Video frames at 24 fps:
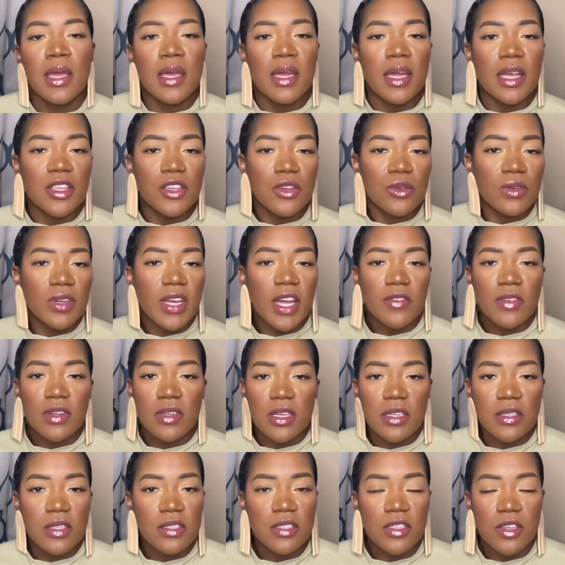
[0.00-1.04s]
and you don't have to
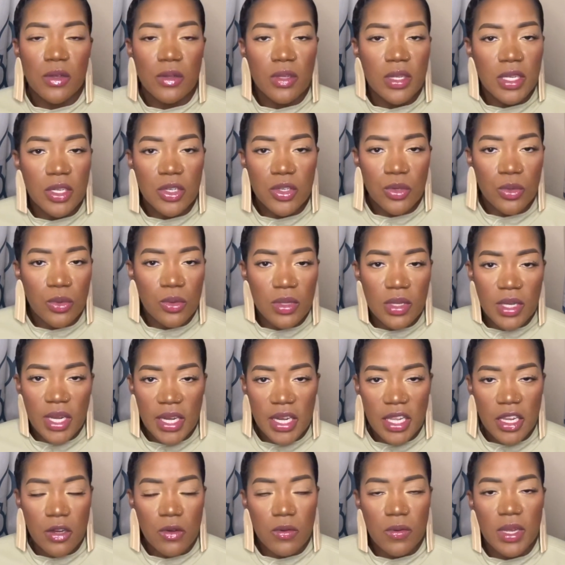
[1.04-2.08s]
necessarily do an
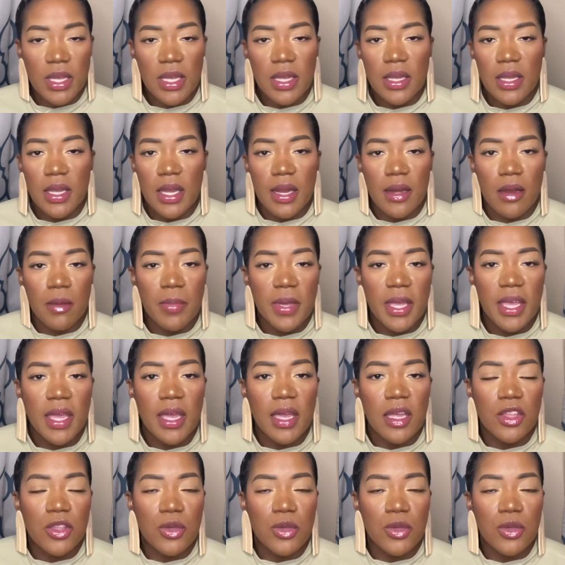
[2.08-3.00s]
earring and a pant.